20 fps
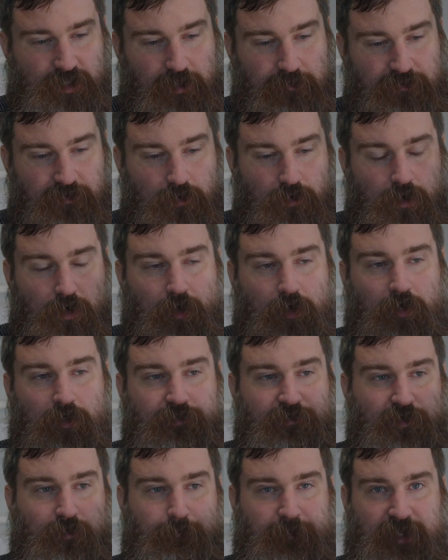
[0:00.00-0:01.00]
there are
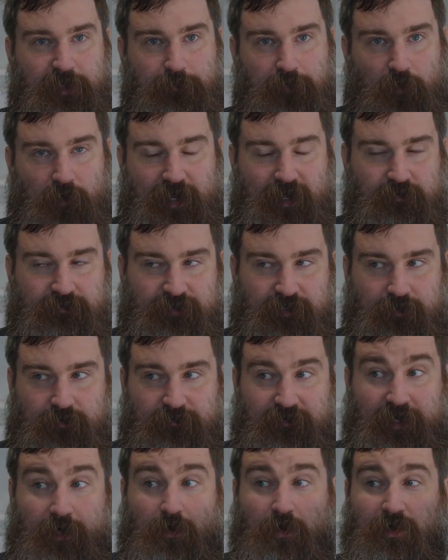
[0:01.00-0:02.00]
other people out there
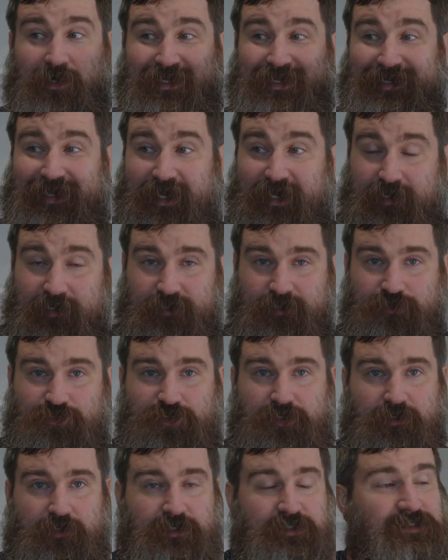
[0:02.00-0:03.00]
that are
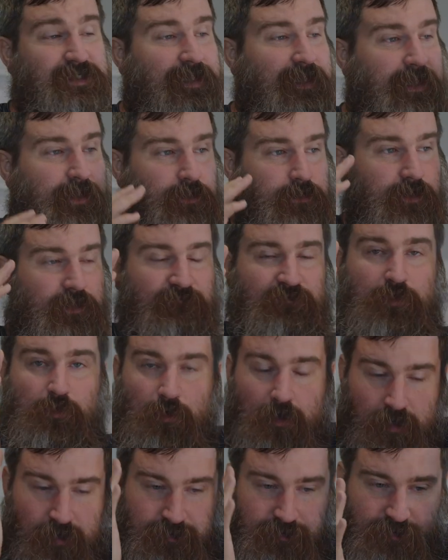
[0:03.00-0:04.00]
engaged. Because again, if
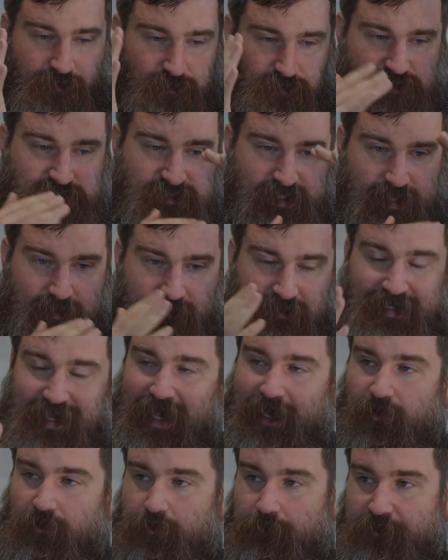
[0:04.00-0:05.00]
you understand the
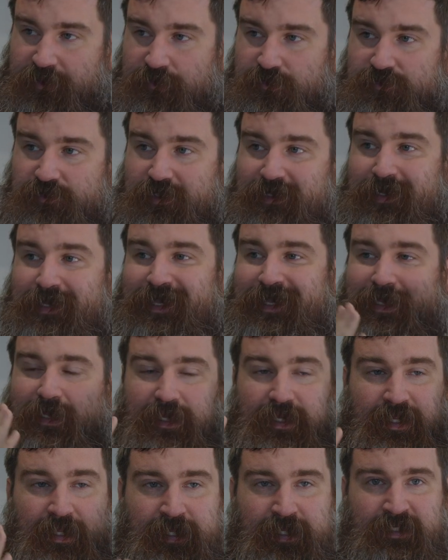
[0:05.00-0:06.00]
elements,
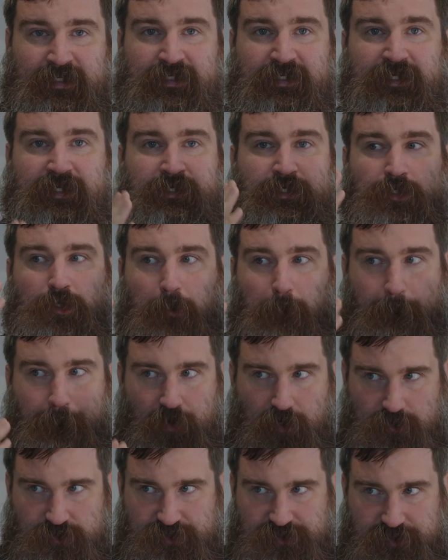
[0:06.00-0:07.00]
any
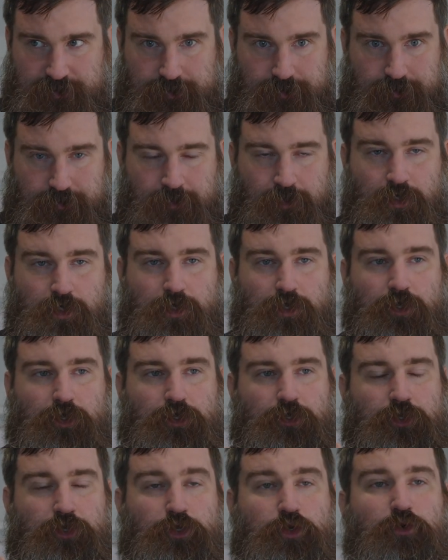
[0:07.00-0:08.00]
person
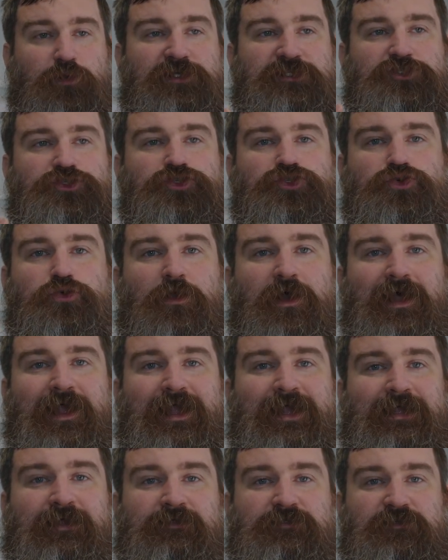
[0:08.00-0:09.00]
who is
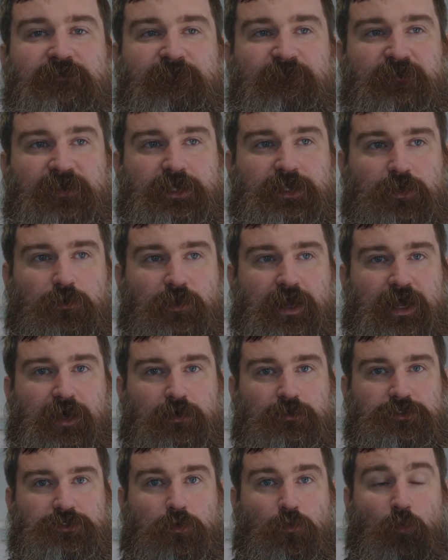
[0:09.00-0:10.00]
trying to figure
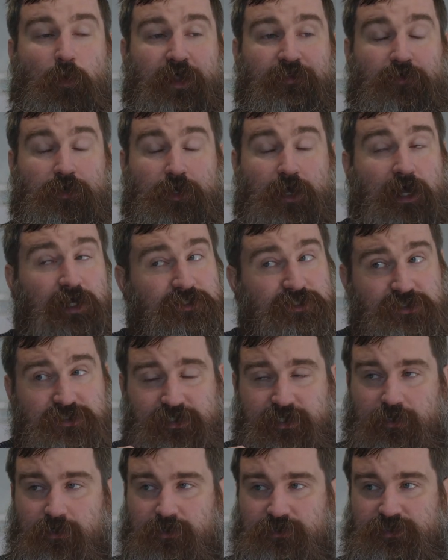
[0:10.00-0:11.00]
out, whether
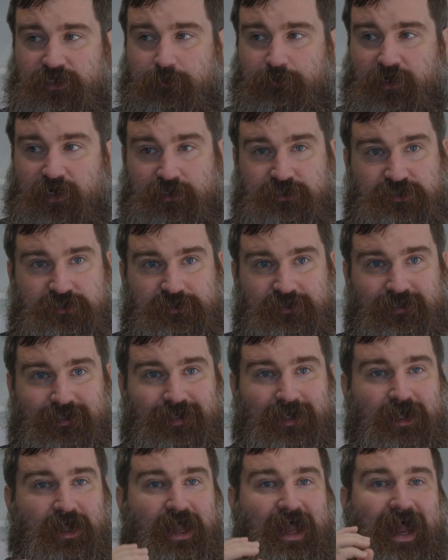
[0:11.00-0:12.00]
consciously or subconsciously,
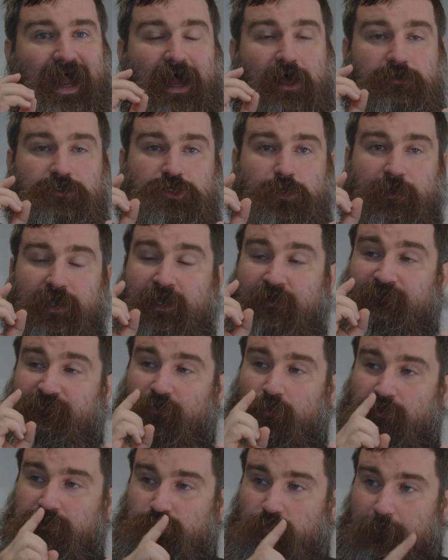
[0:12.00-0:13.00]
how to
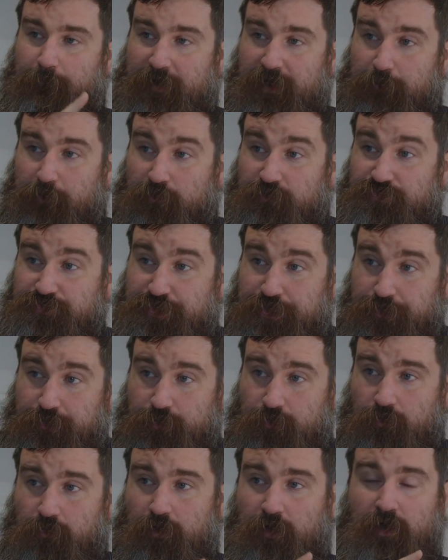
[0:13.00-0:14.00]
influence what people
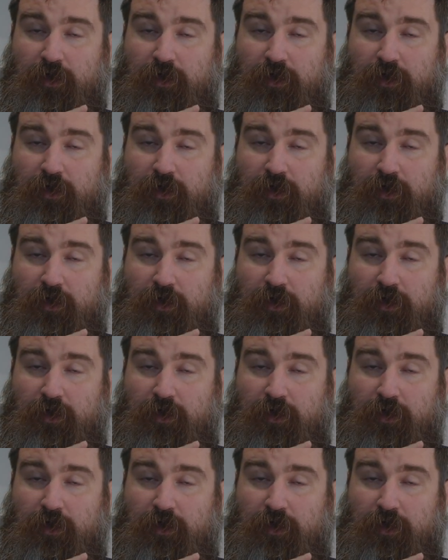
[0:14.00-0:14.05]
do,